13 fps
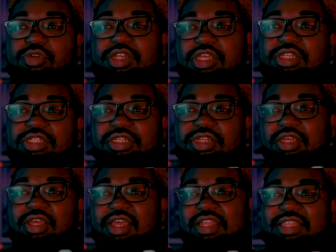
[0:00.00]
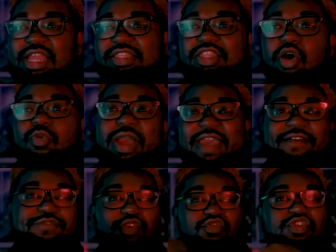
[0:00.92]
and communities that
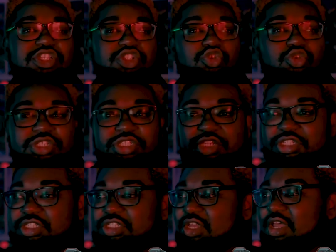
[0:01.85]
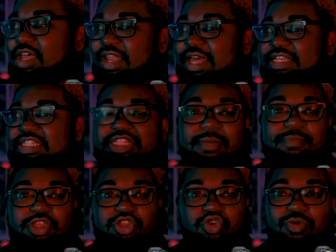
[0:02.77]
don't have the resources
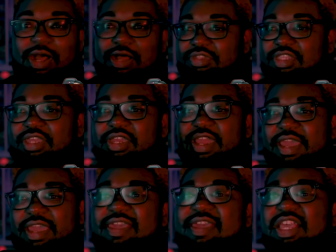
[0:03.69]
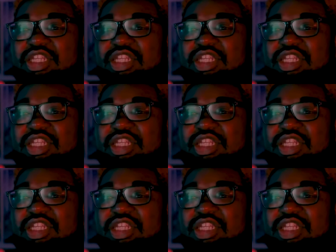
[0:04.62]
like some of you out there.